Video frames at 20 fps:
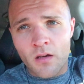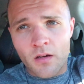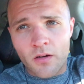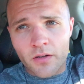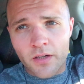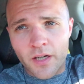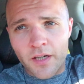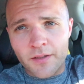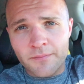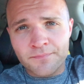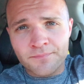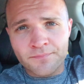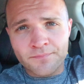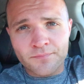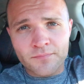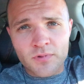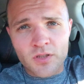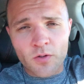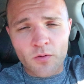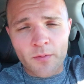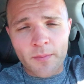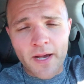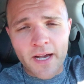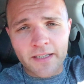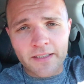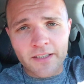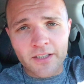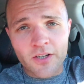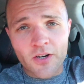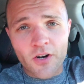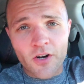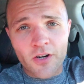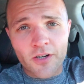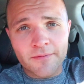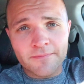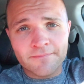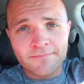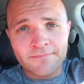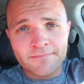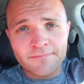Okay, so we're back in the
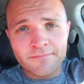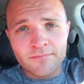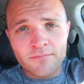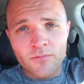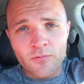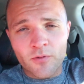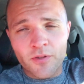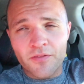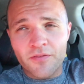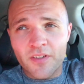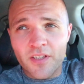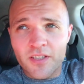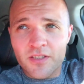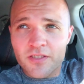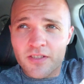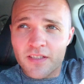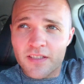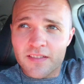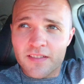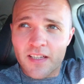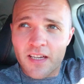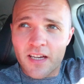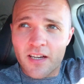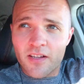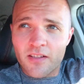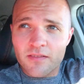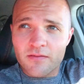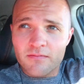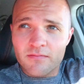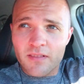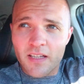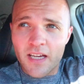car. We finished this out